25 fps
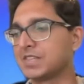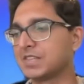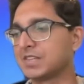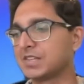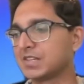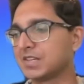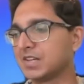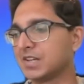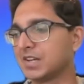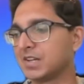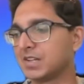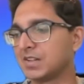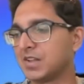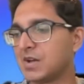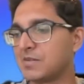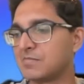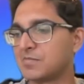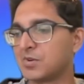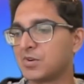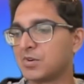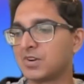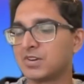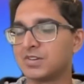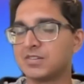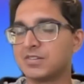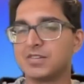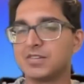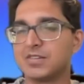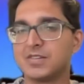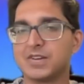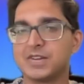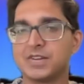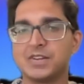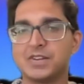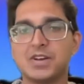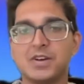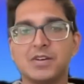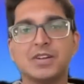
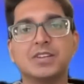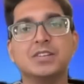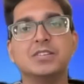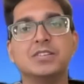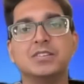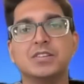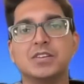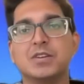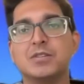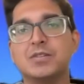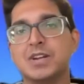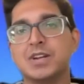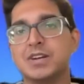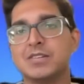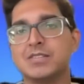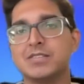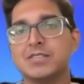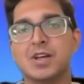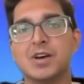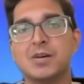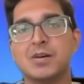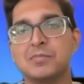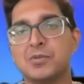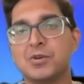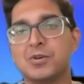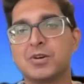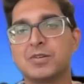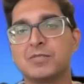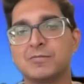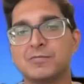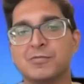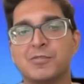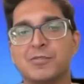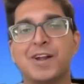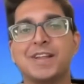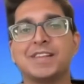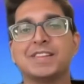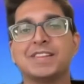intuitive, a lot more
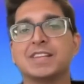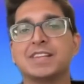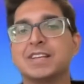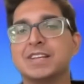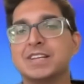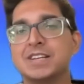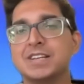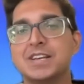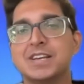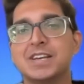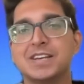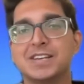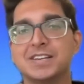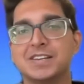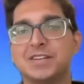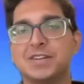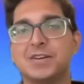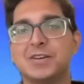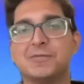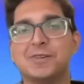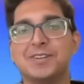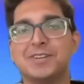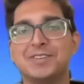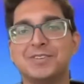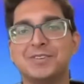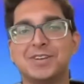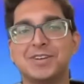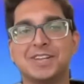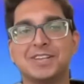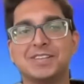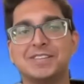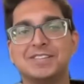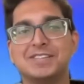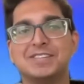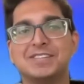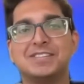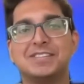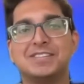friendly, when you
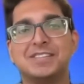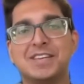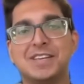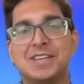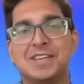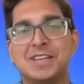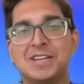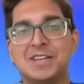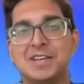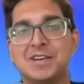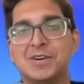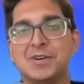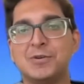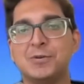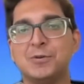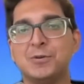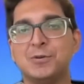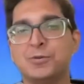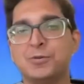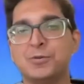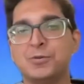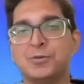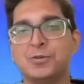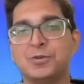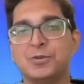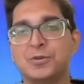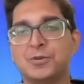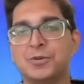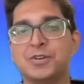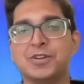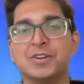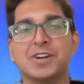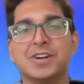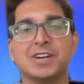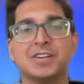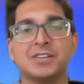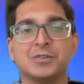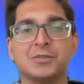can see who
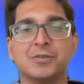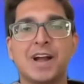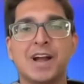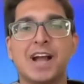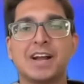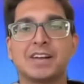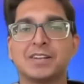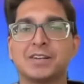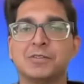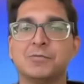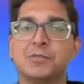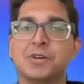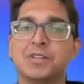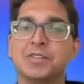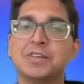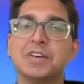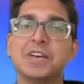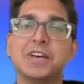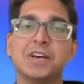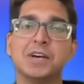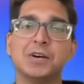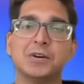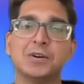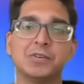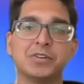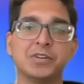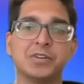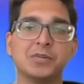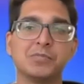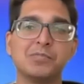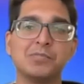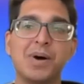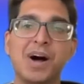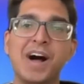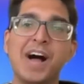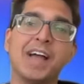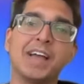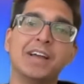you're interacting with, who you're
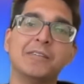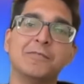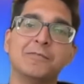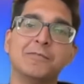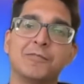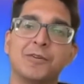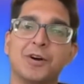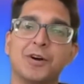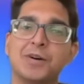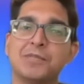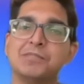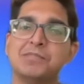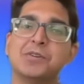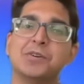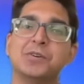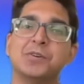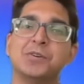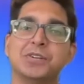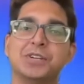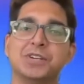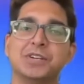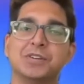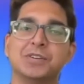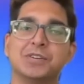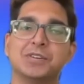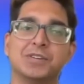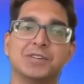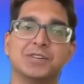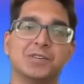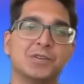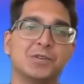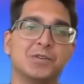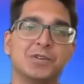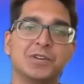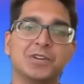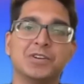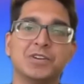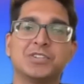buying from, who
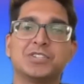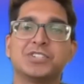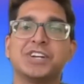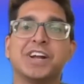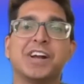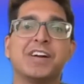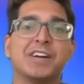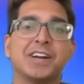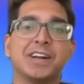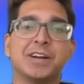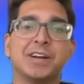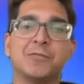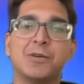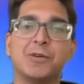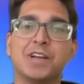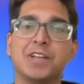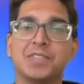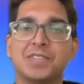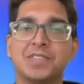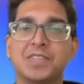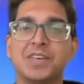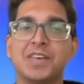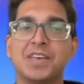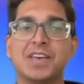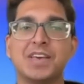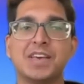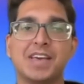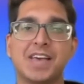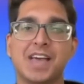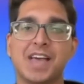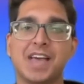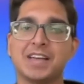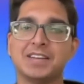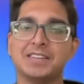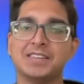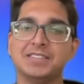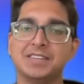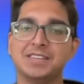you're sharing with,
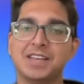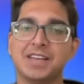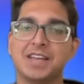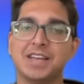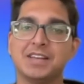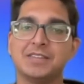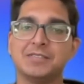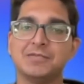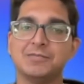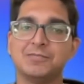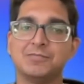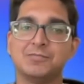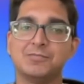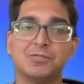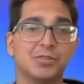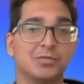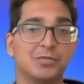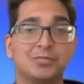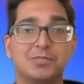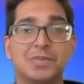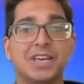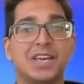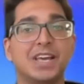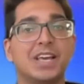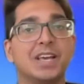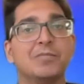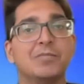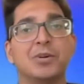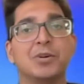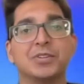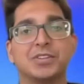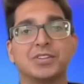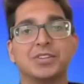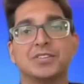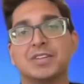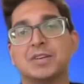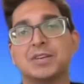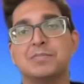and just being able
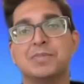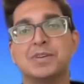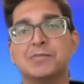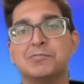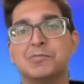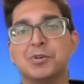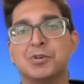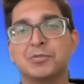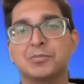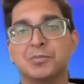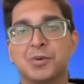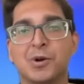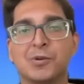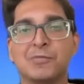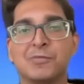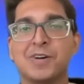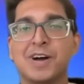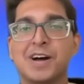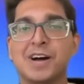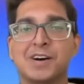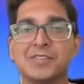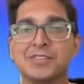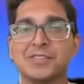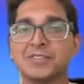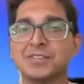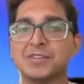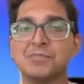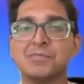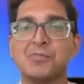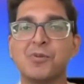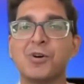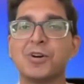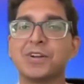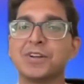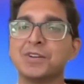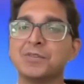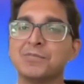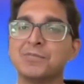to see people's profiles in a
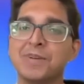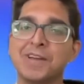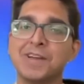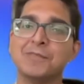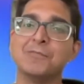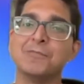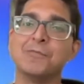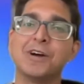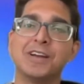more humane way.